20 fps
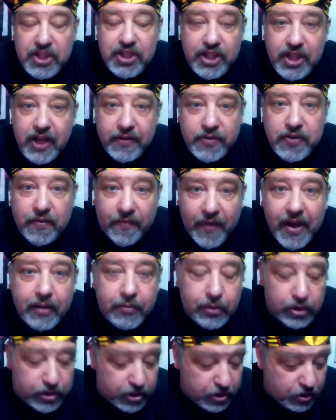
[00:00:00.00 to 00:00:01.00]
This stuff's
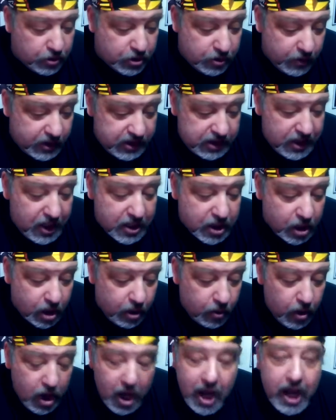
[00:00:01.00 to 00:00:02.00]
available to you. So he said,
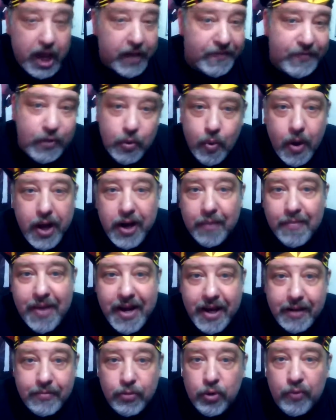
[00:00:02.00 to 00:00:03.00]
if you want to
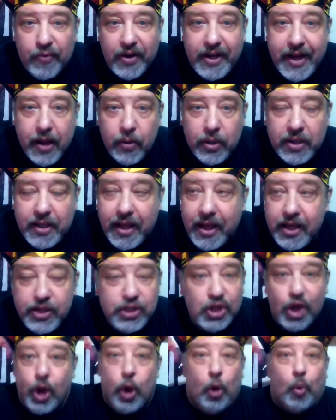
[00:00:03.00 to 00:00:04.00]
make a movie
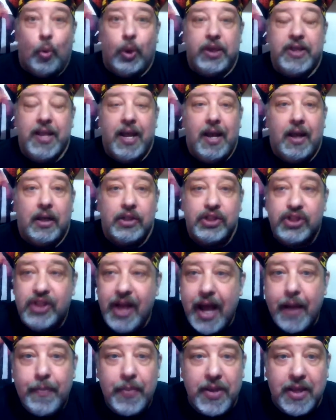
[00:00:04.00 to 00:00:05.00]
nowadays, what the hell's
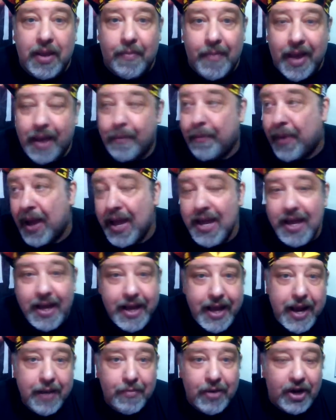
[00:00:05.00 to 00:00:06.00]
stopping you, man? Buy a
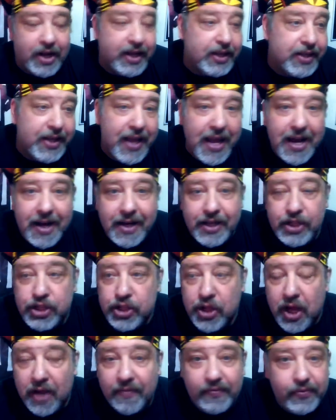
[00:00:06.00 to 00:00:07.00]
camera, get the editing
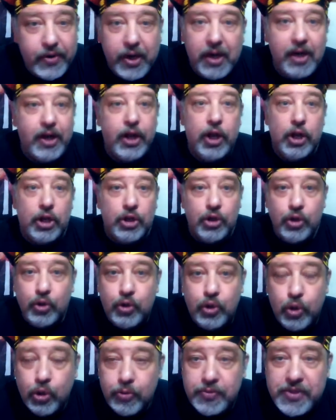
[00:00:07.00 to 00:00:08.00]
software,
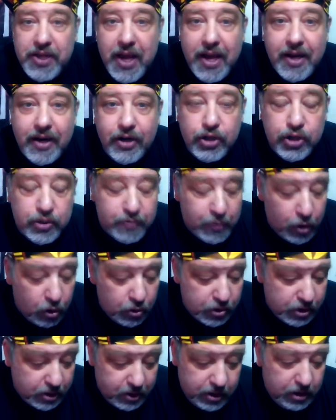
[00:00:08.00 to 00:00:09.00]
YouTube's at your
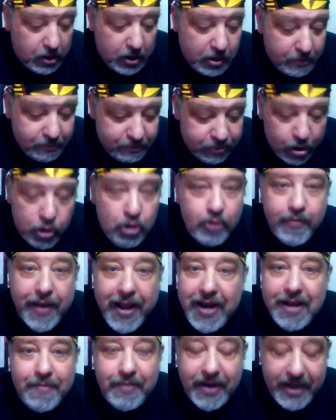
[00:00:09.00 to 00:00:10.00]
disposal. Boom,
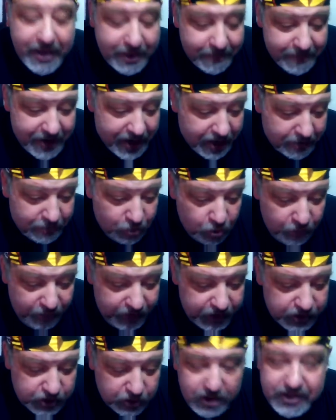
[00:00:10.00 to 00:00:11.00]
anybody can make a
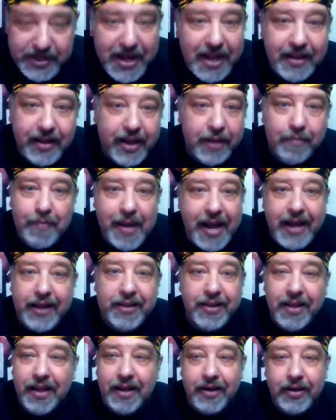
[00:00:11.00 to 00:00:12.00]
movie. So it's not like
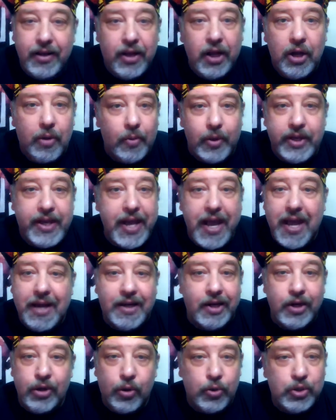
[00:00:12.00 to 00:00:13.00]
back then when you had
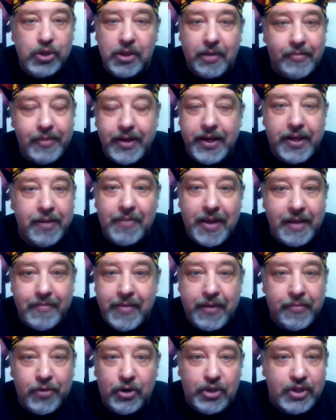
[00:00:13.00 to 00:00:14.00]
to know somebody and be a
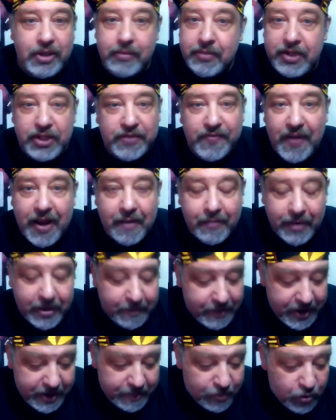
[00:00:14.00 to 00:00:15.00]
member of somebody's
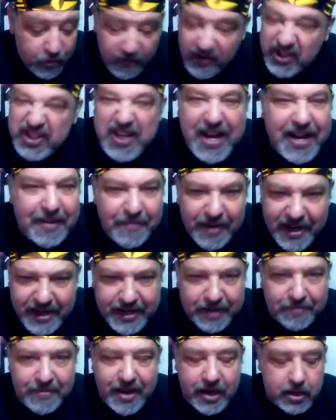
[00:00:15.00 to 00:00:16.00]
family to be in movies.
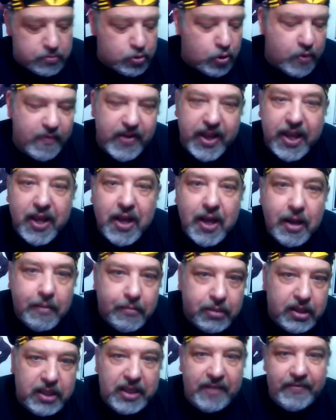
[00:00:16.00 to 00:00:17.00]
Anybody can make a movie.
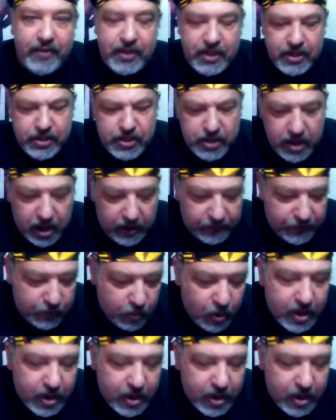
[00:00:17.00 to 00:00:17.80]
Believe in yourself.